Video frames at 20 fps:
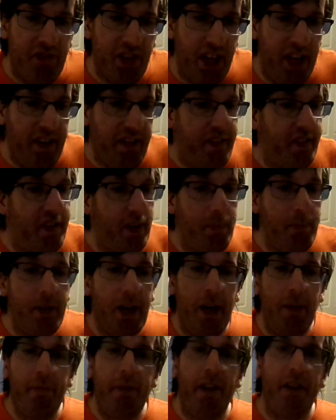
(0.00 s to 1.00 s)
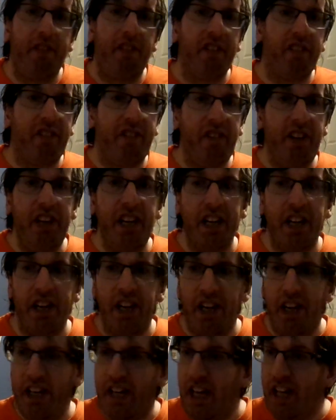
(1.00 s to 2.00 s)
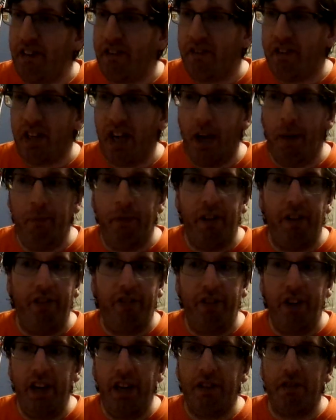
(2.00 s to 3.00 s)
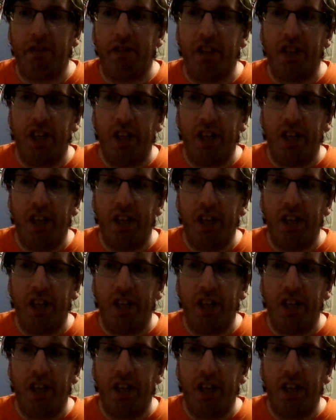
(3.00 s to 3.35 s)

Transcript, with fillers: and sometimes I've succeeded, and other times I've failed.